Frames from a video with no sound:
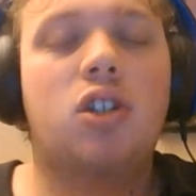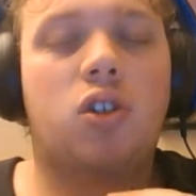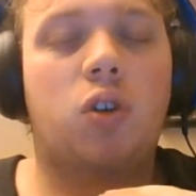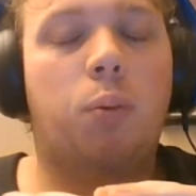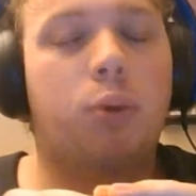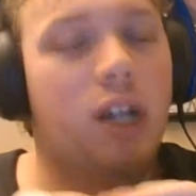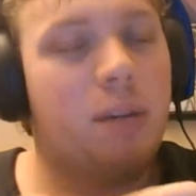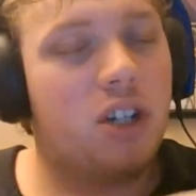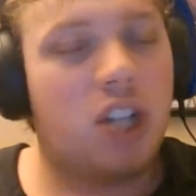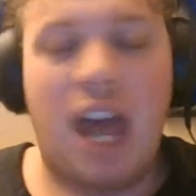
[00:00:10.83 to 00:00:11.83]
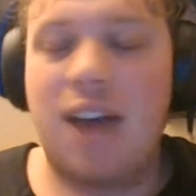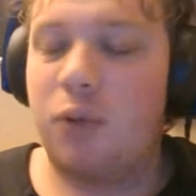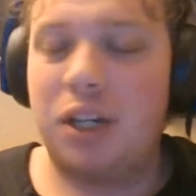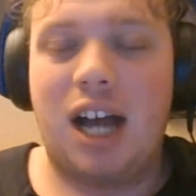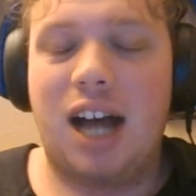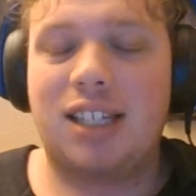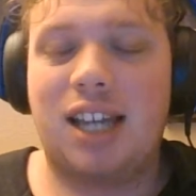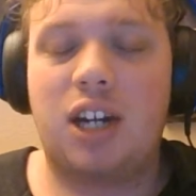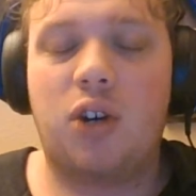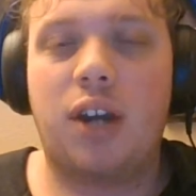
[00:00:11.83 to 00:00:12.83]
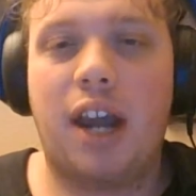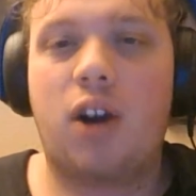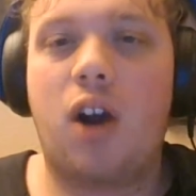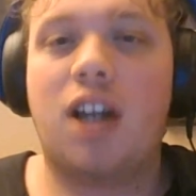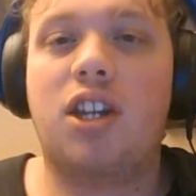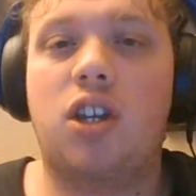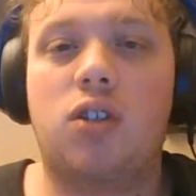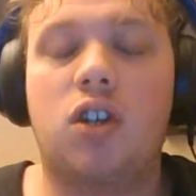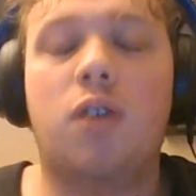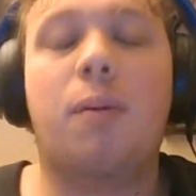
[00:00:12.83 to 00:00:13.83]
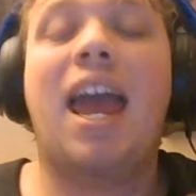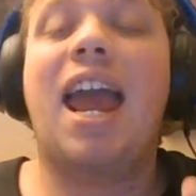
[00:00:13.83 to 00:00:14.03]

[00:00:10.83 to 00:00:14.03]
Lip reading: to pretty much every content creator on YouTube